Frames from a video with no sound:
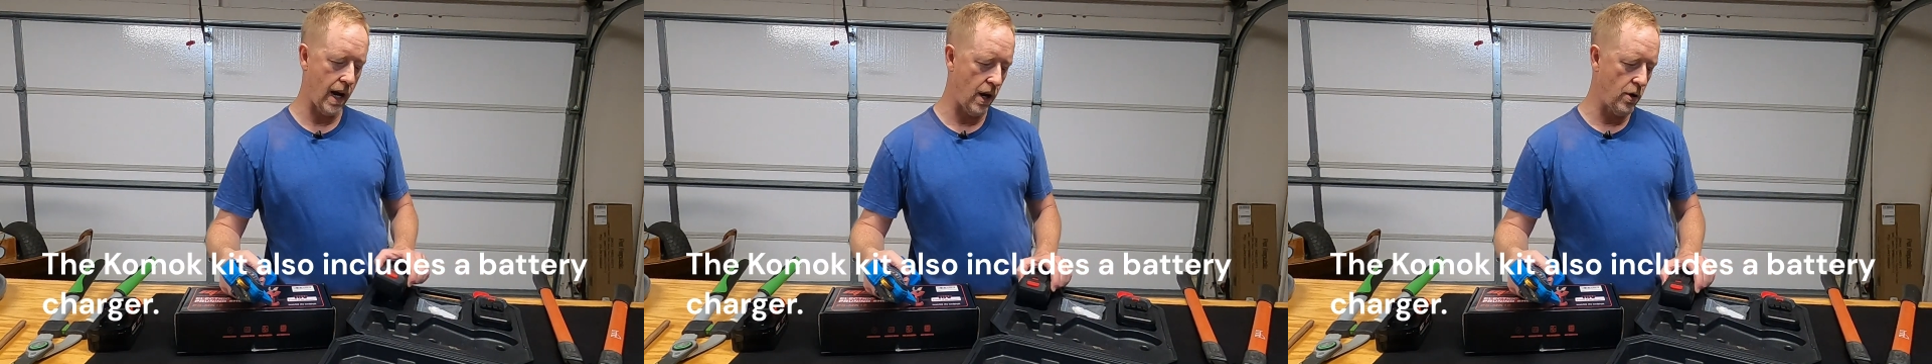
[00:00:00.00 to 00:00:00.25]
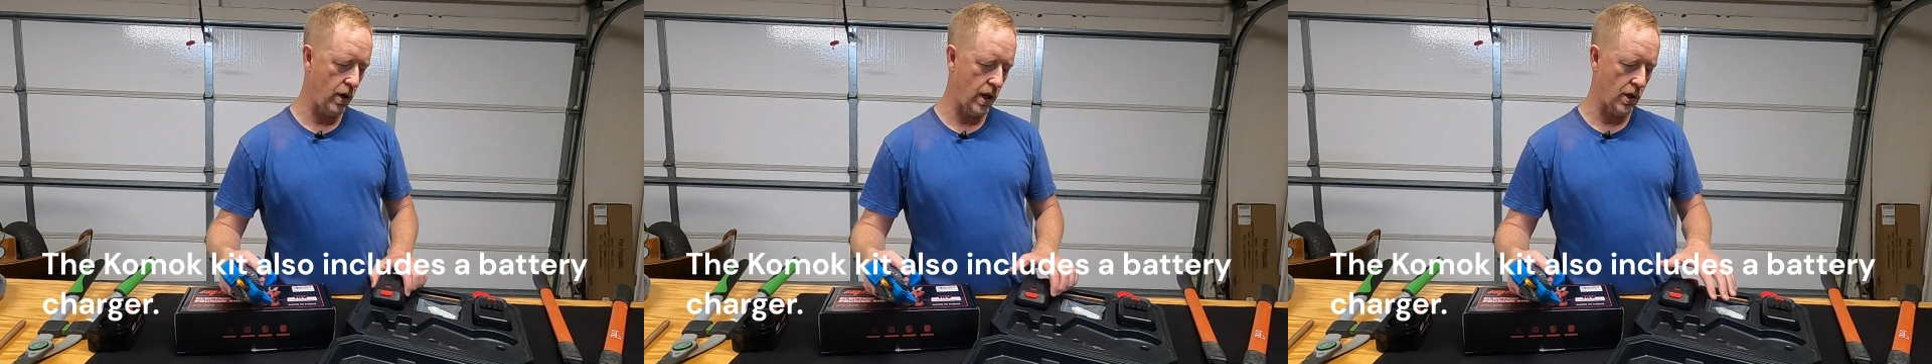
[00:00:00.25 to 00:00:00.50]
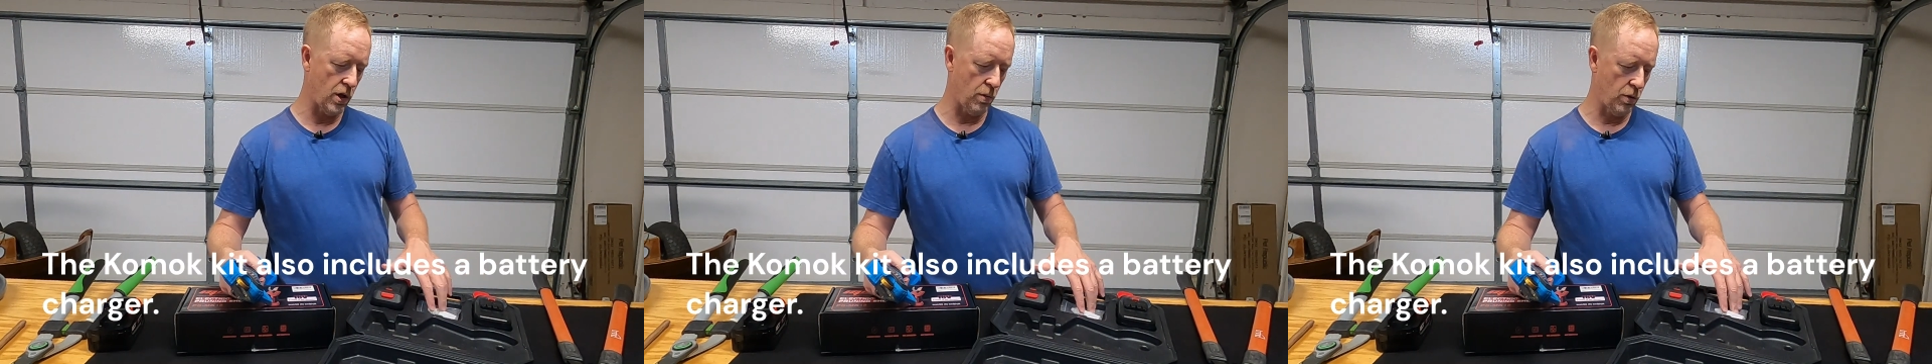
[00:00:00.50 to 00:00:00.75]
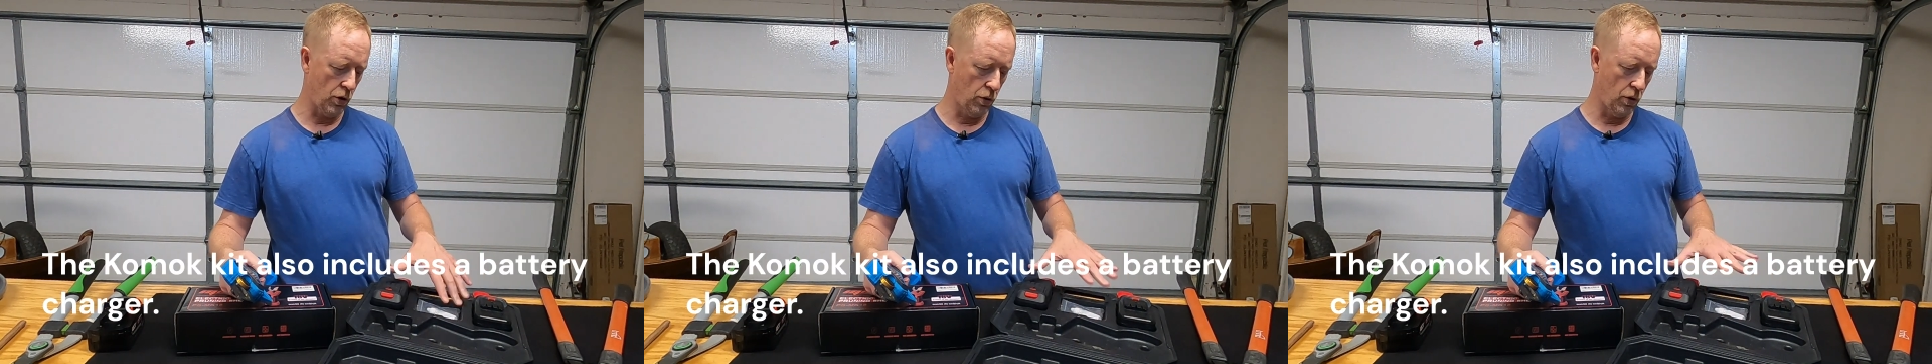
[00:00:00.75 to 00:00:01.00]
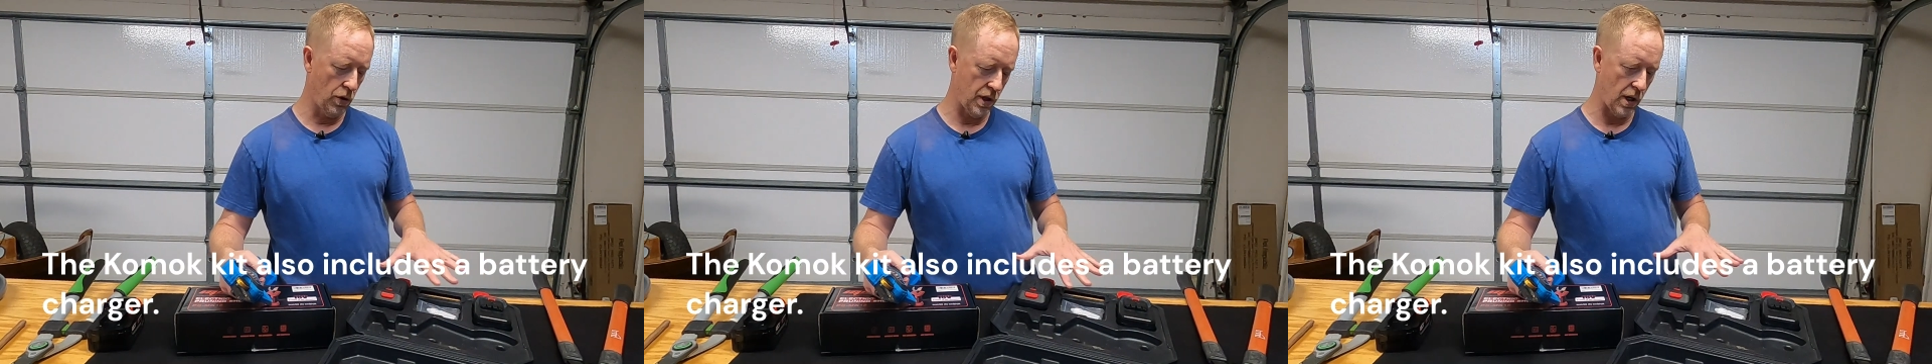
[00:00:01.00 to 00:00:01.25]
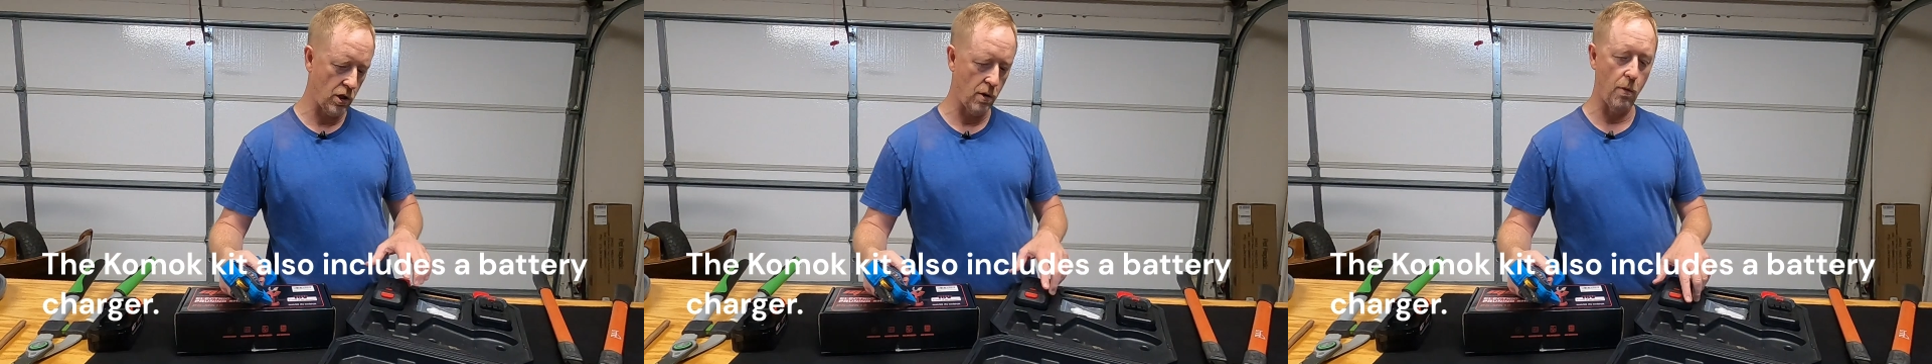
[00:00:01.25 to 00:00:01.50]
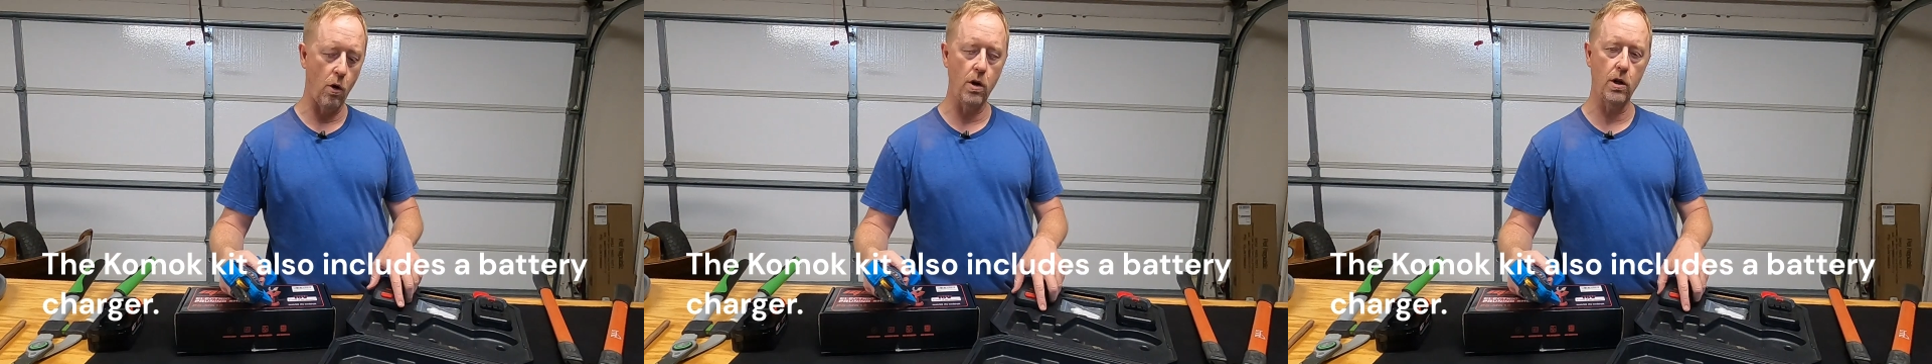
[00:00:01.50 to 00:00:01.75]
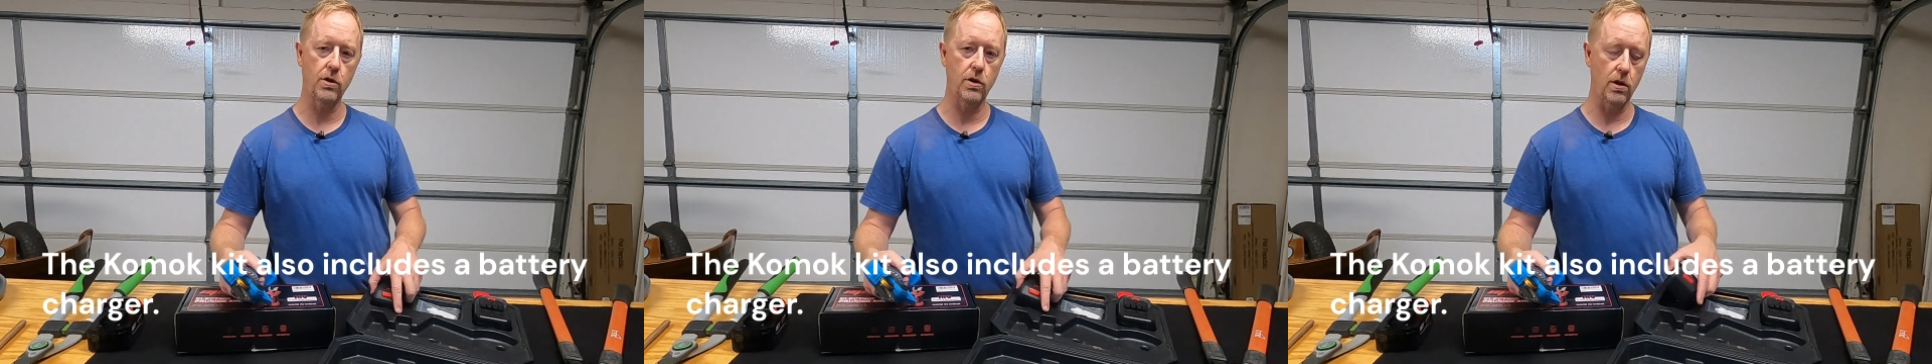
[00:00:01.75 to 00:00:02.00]
and you get some tools and some
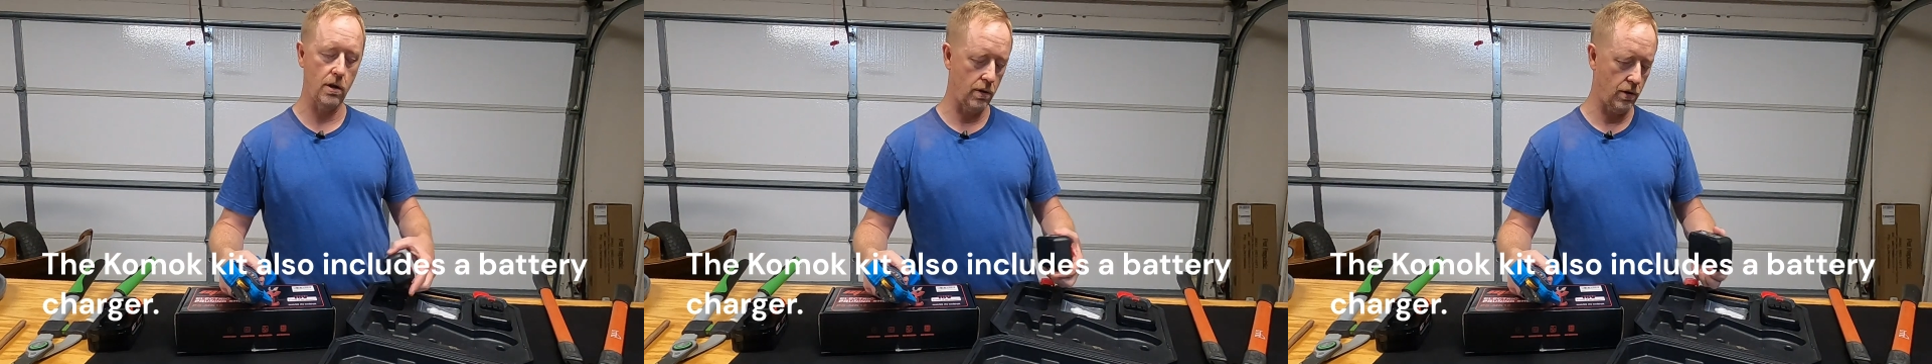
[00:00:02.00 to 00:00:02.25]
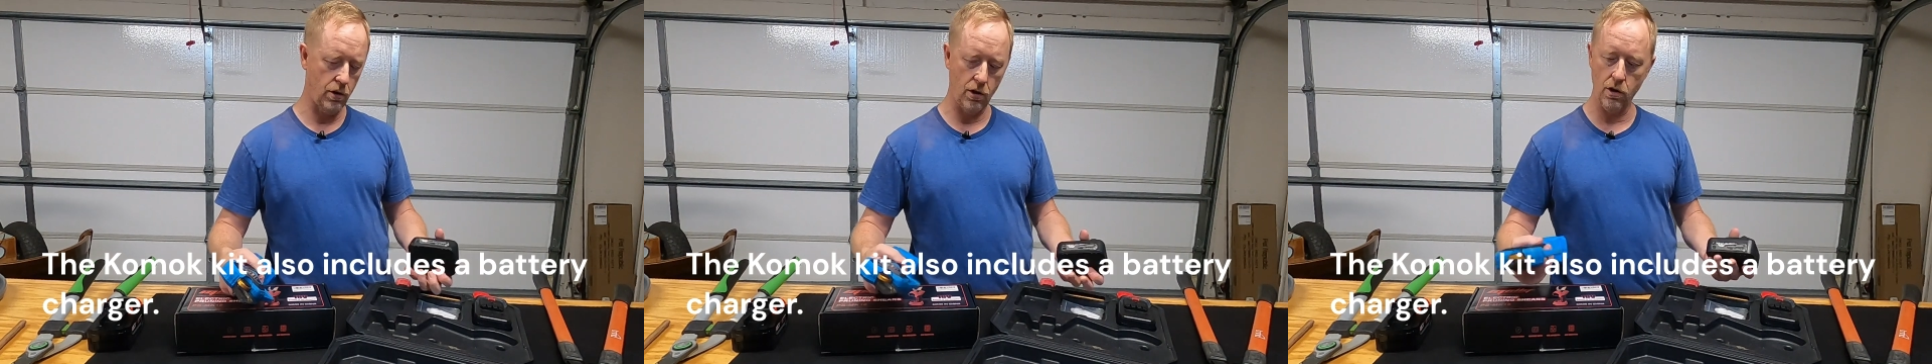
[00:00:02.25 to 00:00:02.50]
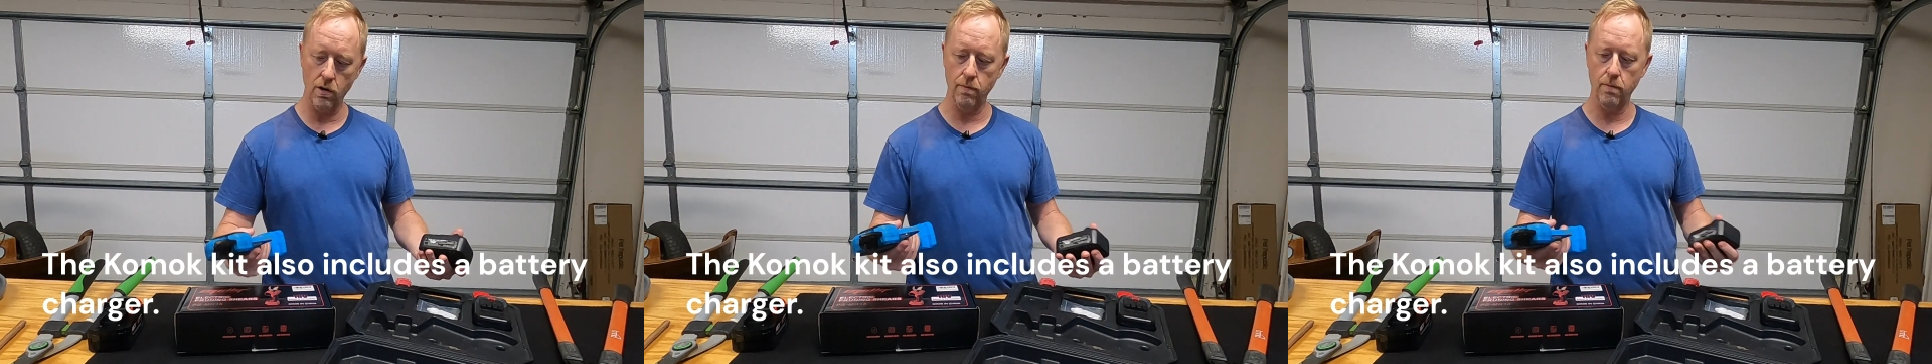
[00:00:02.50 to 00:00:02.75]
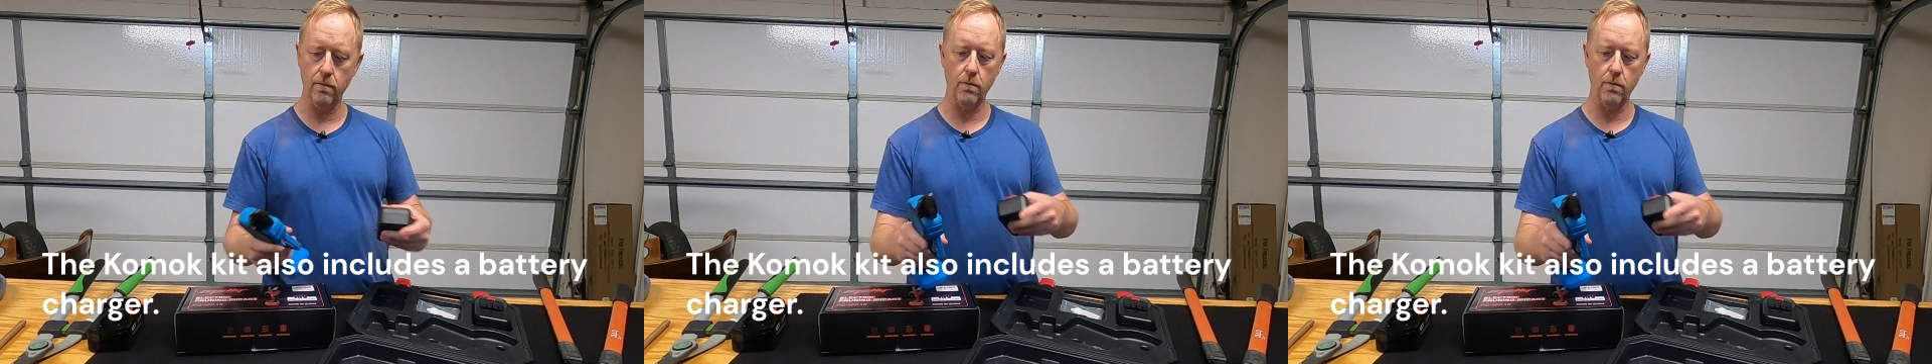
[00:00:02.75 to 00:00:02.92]
oil to